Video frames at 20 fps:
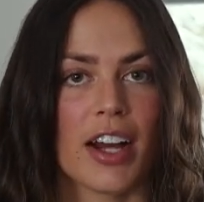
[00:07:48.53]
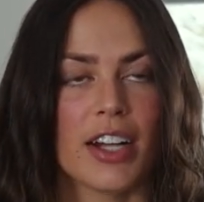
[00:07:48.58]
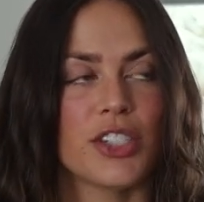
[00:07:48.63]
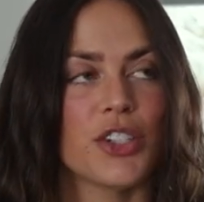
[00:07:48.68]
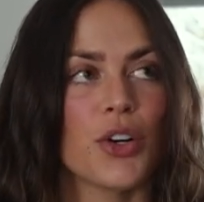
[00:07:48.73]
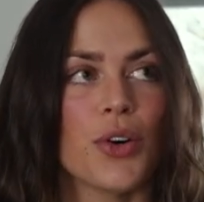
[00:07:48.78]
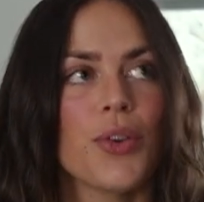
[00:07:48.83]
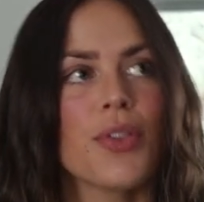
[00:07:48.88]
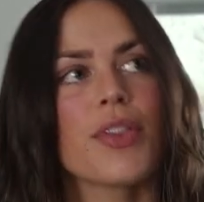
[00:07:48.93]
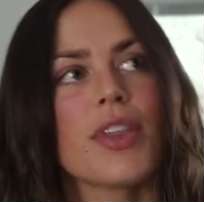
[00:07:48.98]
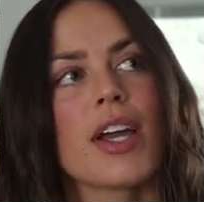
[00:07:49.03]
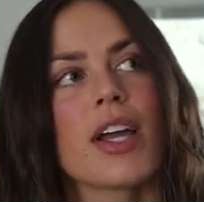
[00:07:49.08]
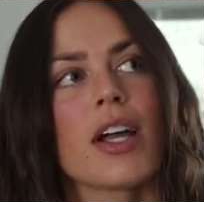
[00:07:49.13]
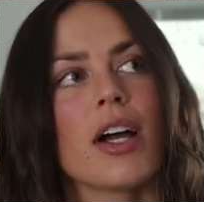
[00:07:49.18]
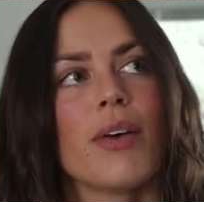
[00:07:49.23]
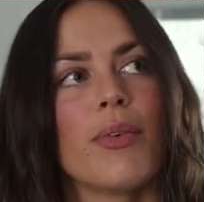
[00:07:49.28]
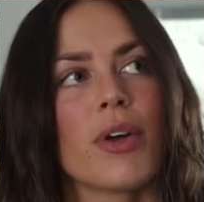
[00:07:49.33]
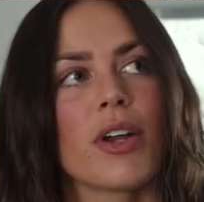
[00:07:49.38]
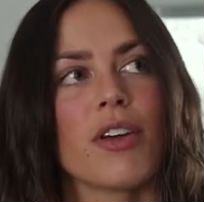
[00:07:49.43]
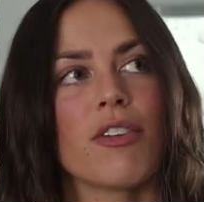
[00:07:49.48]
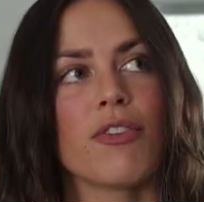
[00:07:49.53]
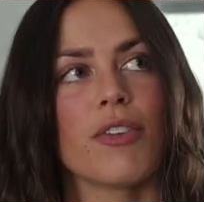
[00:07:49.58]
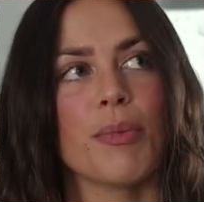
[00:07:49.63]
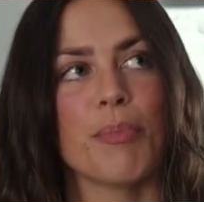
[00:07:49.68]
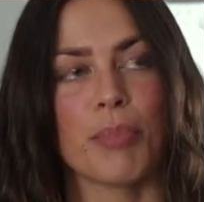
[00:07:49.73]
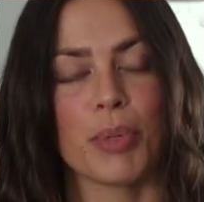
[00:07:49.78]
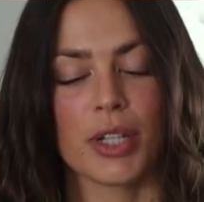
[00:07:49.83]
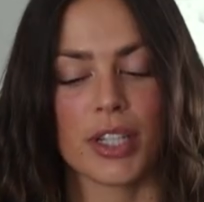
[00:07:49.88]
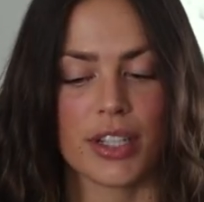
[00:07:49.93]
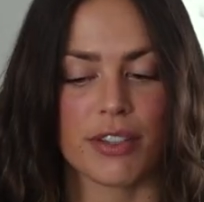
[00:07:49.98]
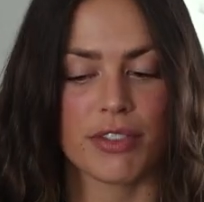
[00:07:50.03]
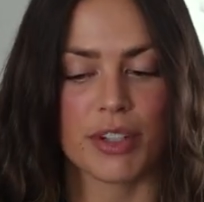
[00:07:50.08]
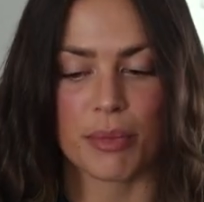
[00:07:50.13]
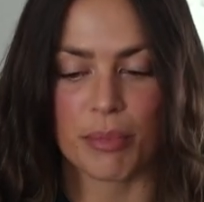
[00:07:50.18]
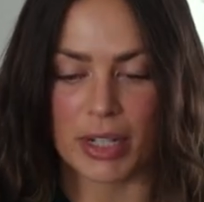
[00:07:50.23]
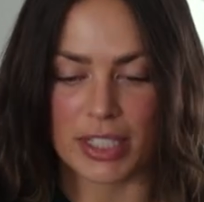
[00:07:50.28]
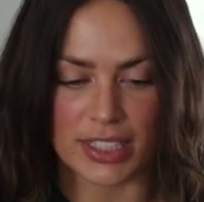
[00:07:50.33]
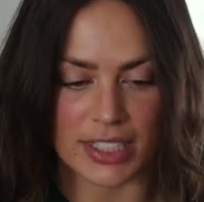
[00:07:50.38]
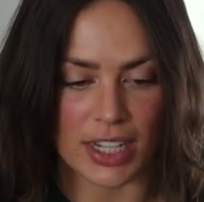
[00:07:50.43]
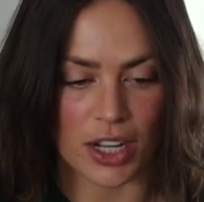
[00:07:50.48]
I don't think I would have believed in
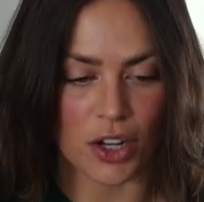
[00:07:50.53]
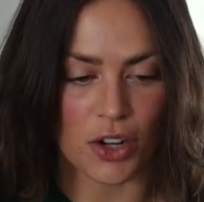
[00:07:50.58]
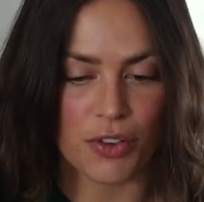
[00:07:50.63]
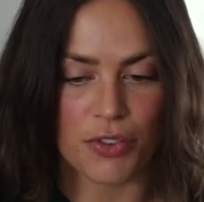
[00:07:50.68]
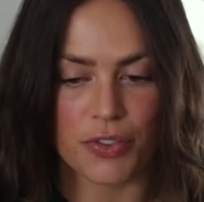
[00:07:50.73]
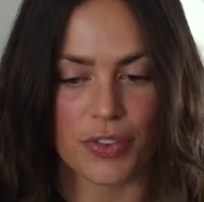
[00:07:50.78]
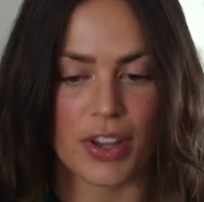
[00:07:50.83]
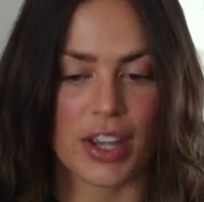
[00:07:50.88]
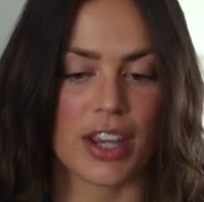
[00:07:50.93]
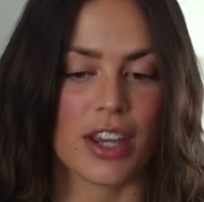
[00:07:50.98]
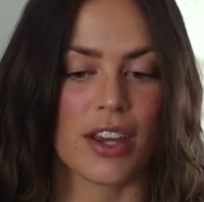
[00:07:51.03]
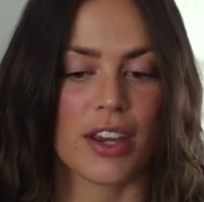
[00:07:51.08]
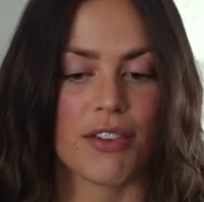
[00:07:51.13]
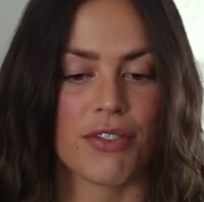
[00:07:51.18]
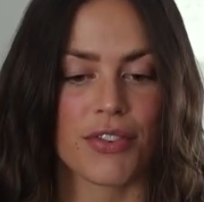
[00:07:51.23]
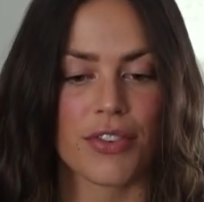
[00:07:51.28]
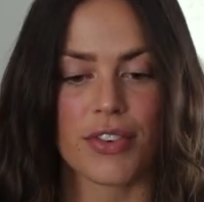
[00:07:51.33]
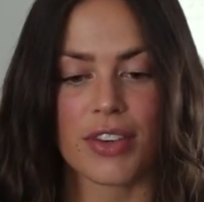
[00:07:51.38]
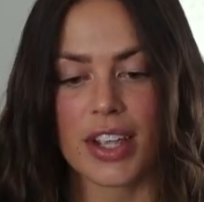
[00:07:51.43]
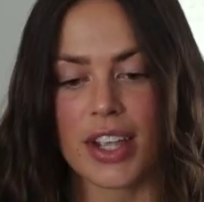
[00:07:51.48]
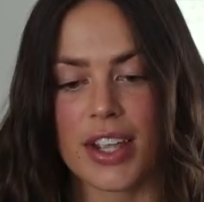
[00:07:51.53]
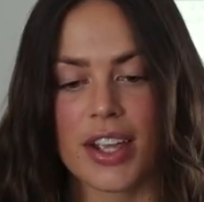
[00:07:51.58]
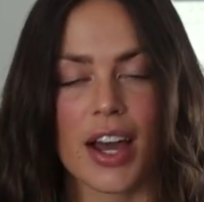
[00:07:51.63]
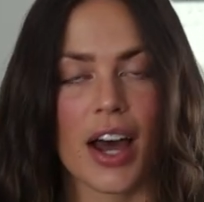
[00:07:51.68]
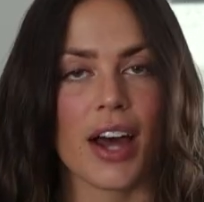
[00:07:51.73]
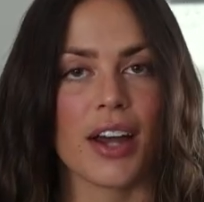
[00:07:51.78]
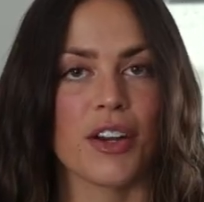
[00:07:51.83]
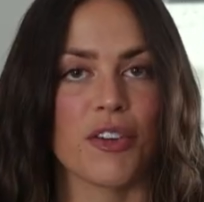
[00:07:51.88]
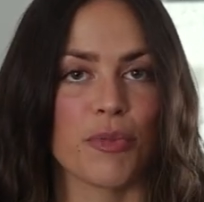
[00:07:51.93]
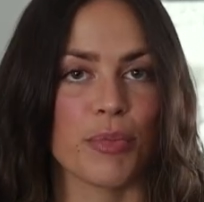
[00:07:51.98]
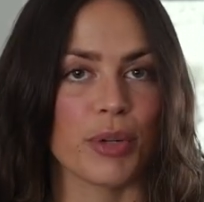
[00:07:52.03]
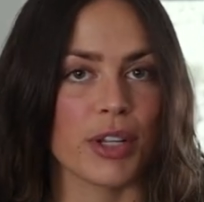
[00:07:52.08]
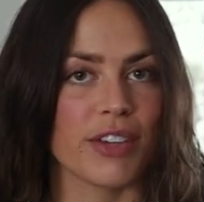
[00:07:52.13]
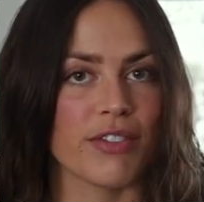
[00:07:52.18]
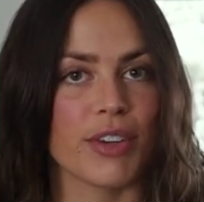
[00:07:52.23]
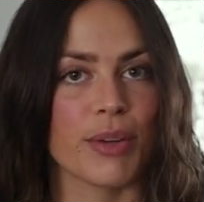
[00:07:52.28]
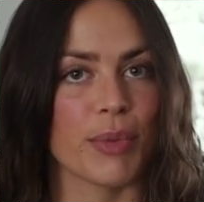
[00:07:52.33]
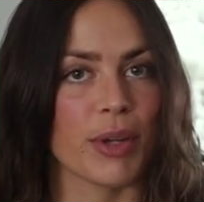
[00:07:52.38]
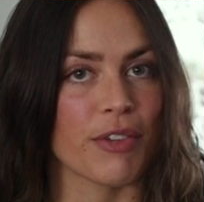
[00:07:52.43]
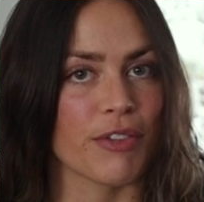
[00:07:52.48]
myself if he hadn't have
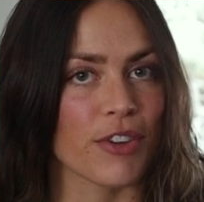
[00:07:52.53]
believed in me